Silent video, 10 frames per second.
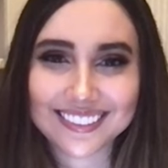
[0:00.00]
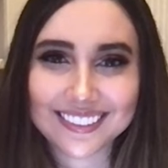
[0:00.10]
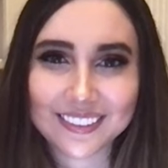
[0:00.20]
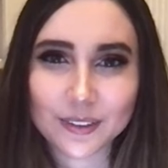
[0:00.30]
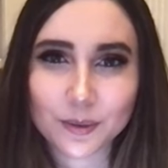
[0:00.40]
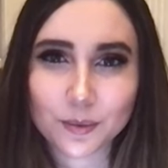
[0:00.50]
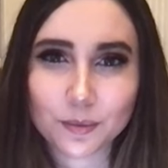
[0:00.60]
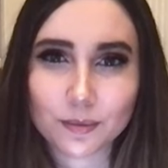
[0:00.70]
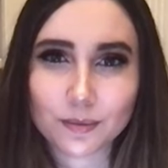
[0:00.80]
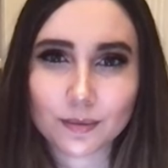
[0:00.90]

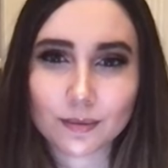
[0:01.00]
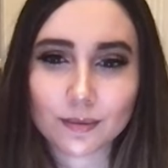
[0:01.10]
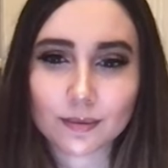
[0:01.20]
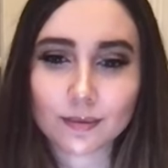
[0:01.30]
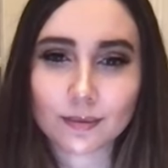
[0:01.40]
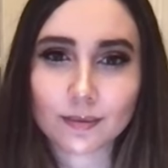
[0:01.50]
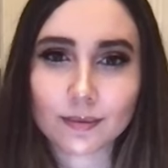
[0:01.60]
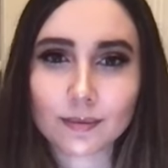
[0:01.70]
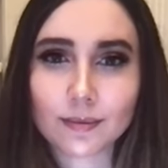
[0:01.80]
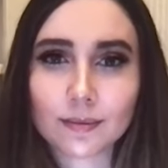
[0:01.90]

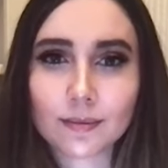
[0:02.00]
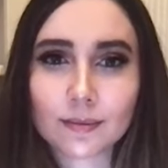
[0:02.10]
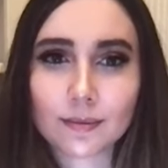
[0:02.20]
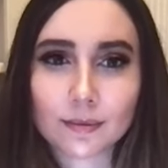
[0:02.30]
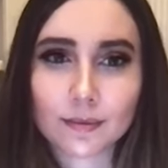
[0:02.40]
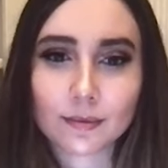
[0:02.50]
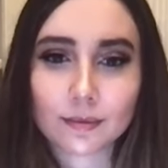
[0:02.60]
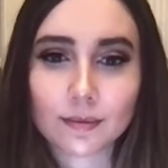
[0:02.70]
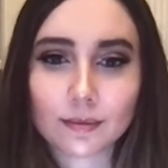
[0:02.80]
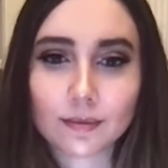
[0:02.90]

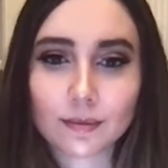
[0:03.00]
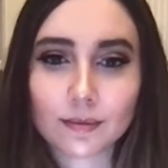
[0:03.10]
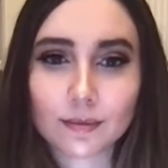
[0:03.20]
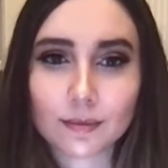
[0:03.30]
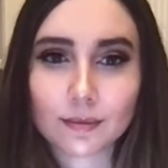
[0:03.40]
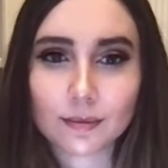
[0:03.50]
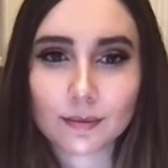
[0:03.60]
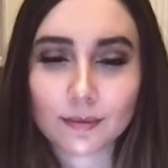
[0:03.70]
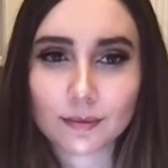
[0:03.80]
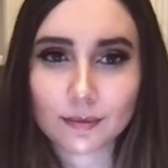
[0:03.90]

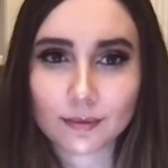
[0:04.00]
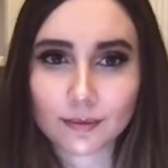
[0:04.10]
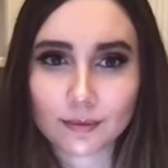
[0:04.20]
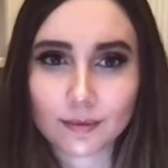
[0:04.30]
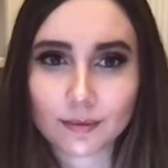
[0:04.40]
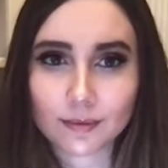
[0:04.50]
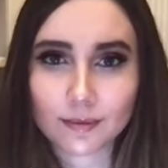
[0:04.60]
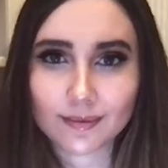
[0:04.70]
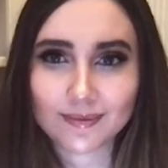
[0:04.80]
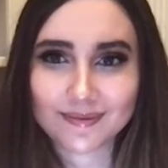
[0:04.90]
The person shown says nothing.